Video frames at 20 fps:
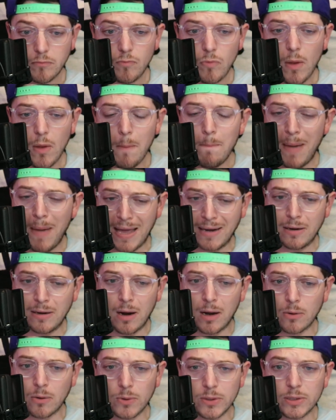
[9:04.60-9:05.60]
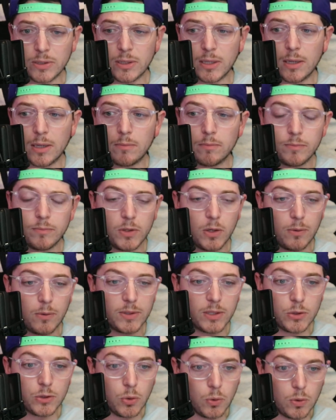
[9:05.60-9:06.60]
PandaDoc was,
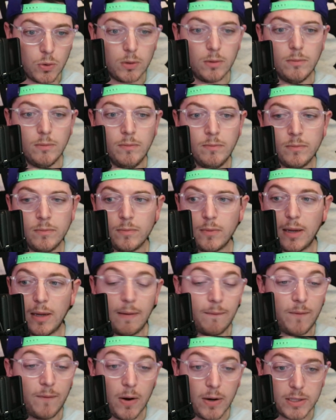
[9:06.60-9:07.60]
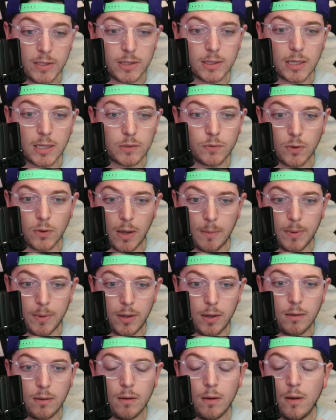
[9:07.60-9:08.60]
was a tool and a very successful
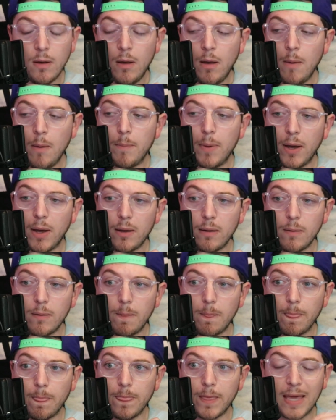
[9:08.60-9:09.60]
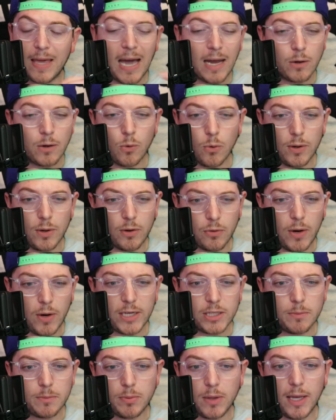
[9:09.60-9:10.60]
company, but the category
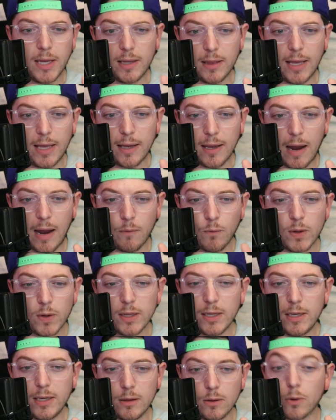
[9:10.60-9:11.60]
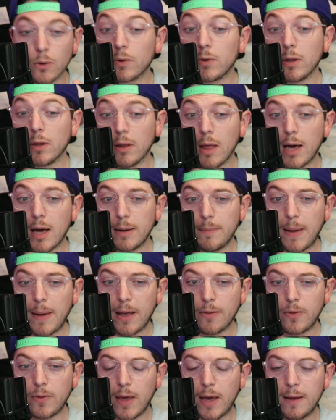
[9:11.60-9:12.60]
creation play, like I really learned a lot
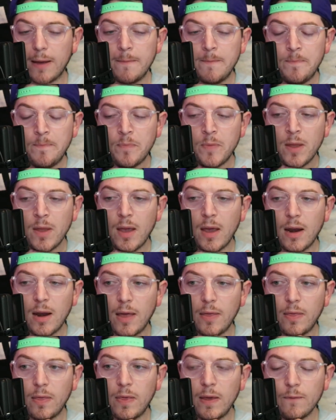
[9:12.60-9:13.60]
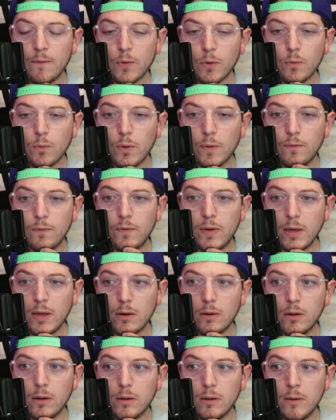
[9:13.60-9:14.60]
about that. And I think for
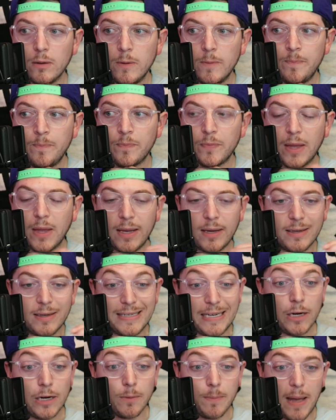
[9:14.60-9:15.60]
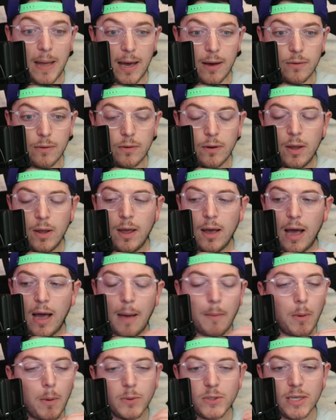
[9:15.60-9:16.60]
Reveal and Nearbound,
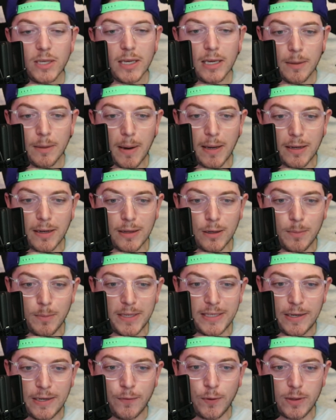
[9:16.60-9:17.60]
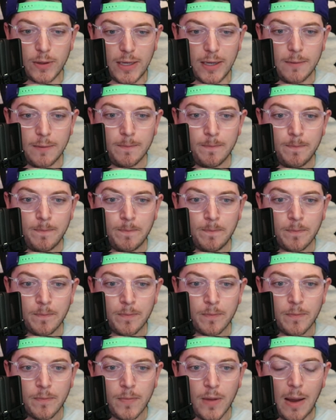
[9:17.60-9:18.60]
I'm almost thinking about it a little bit differently.
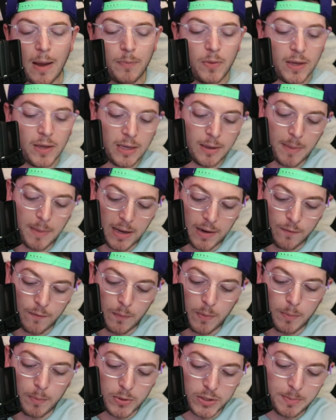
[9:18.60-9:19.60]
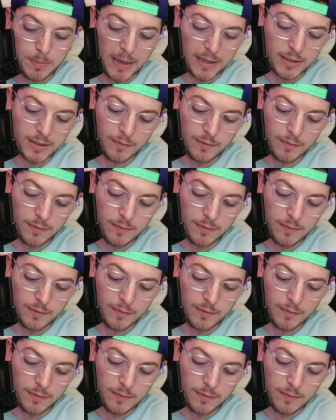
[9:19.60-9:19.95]
I'm thinking about it from the perspective